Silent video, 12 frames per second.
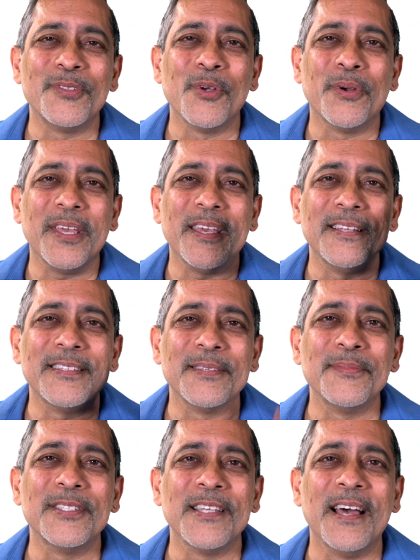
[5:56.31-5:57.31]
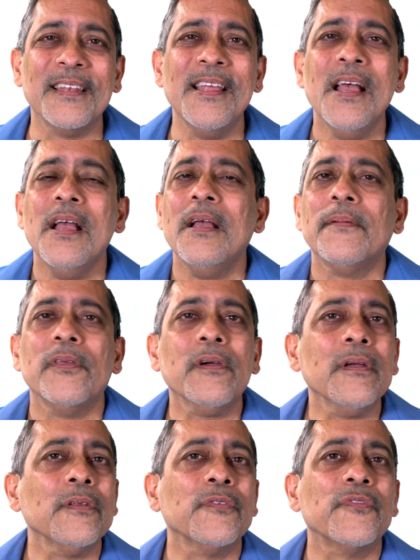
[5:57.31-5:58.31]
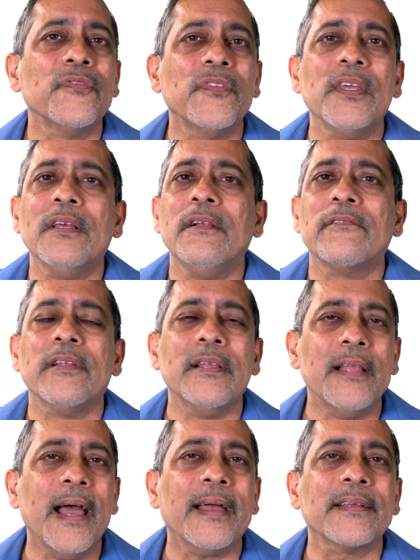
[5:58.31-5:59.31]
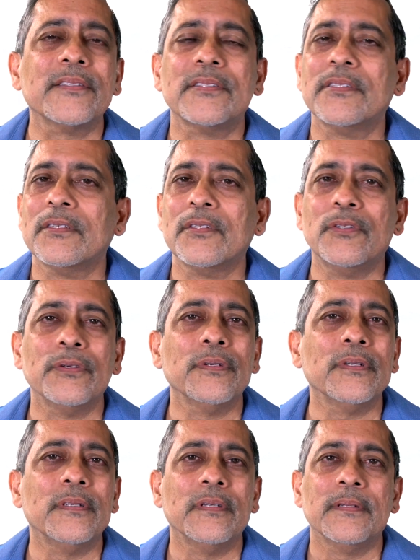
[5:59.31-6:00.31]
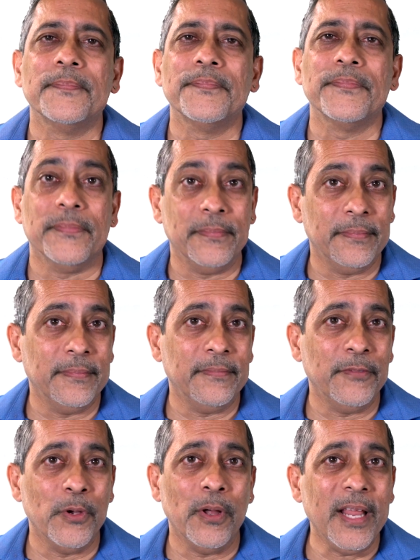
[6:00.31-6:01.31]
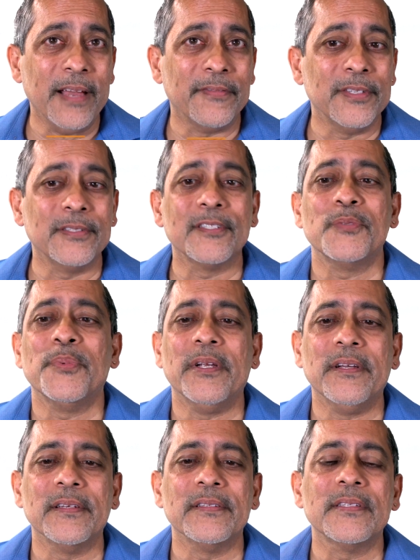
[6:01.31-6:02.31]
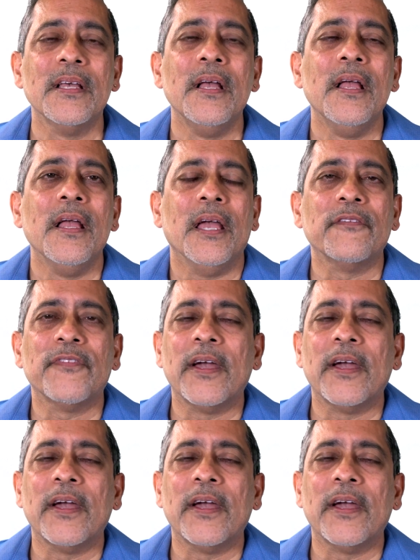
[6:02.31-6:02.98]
soaking in some sun, you're going to feel relaxed and good. We all have this experience. And